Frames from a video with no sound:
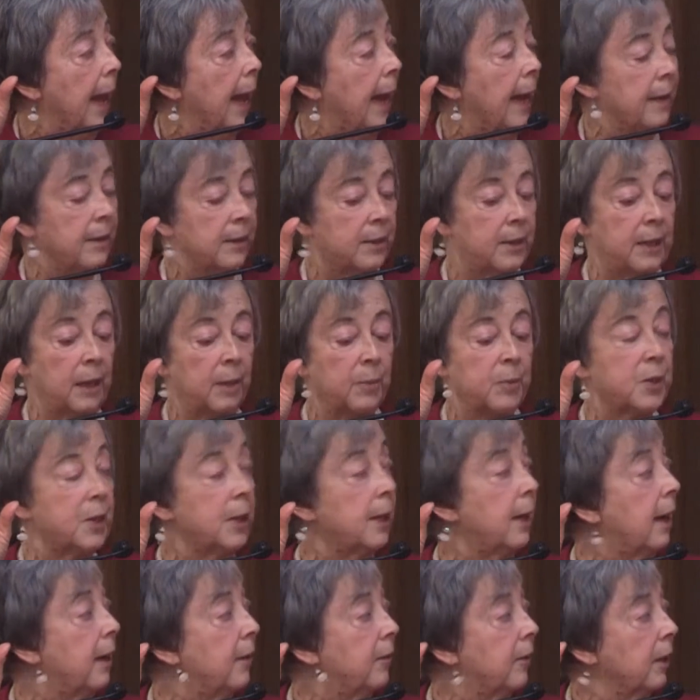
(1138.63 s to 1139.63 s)
And
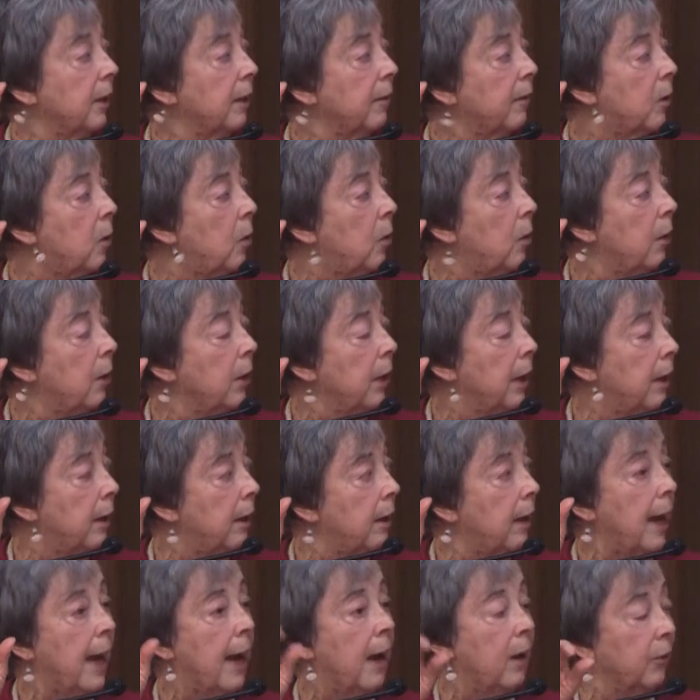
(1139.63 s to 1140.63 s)
subsidizing, of course,
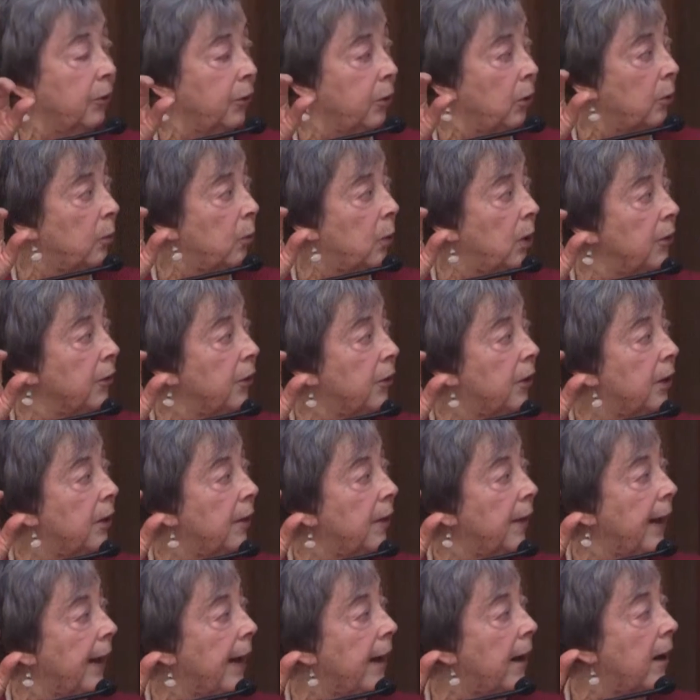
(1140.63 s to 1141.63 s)
the household once they're
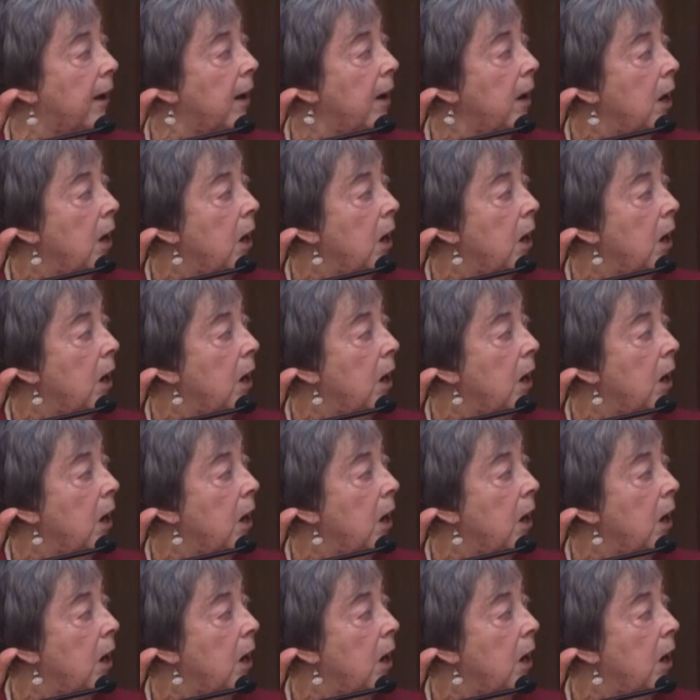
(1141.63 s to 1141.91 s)
there.